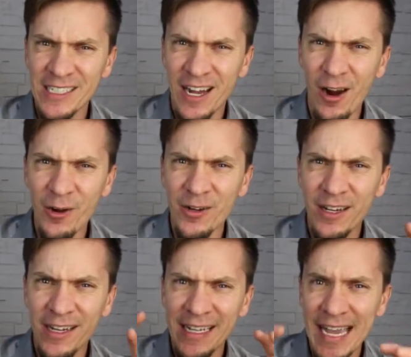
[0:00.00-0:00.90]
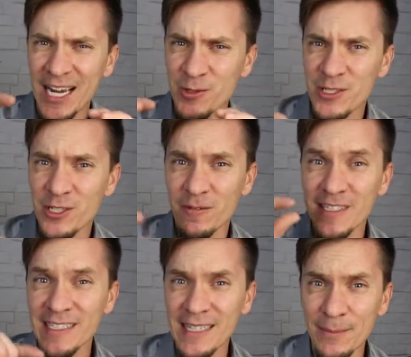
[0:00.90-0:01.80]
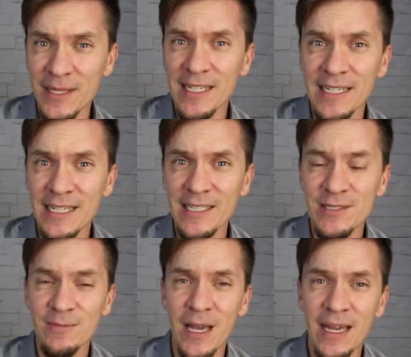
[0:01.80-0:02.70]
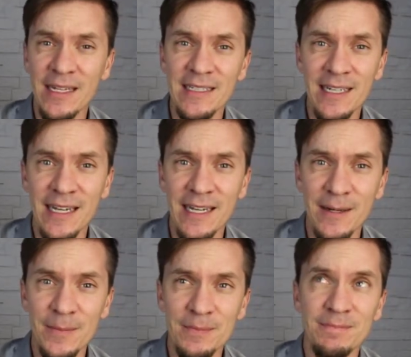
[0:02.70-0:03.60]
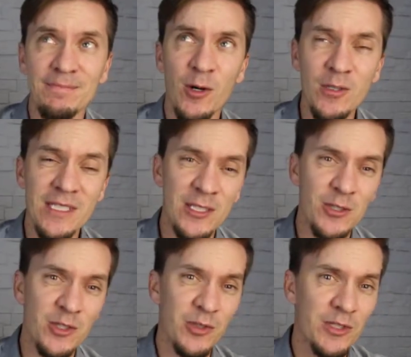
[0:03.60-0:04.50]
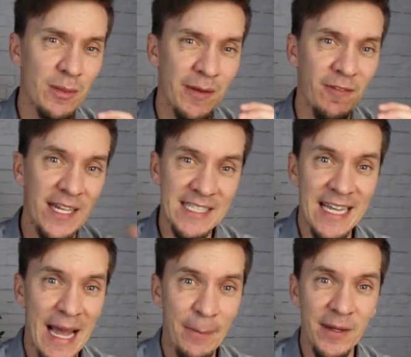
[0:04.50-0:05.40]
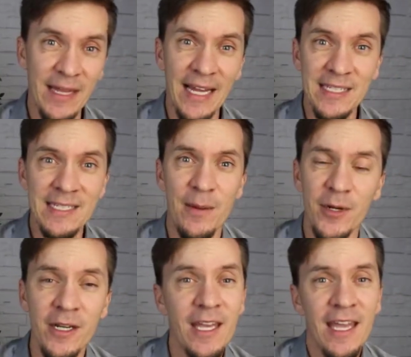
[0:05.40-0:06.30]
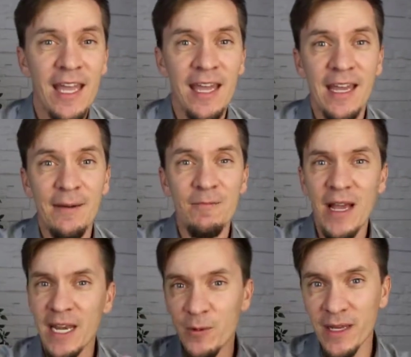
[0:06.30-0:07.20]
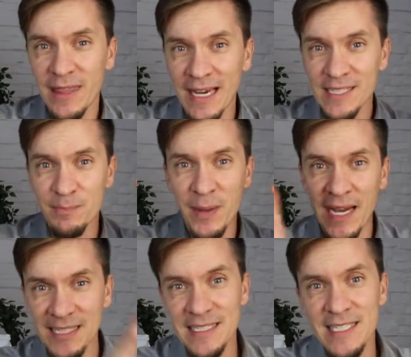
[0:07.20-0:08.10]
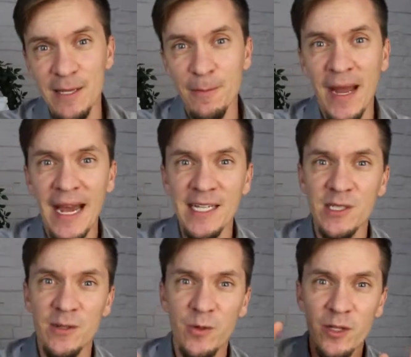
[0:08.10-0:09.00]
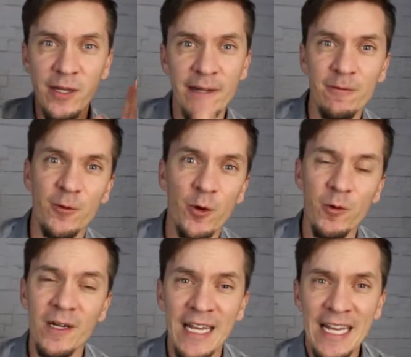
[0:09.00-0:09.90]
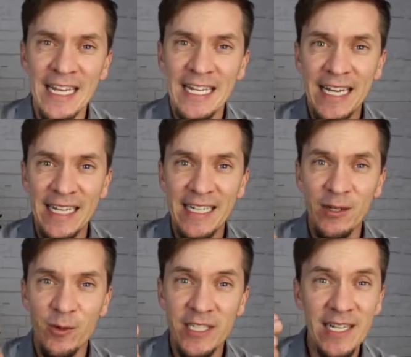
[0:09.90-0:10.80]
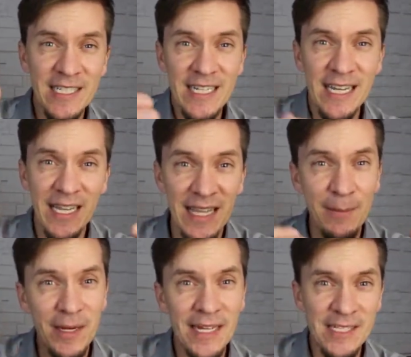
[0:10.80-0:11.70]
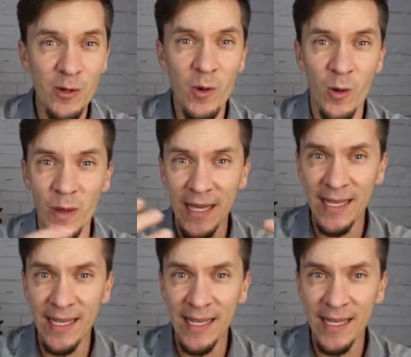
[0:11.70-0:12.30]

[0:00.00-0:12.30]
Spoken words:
our cash reserve is limited, and mostly due to some events that happened last summer. Anyway, that's past is in the past. We're looking forward. It does kind of limit us on what we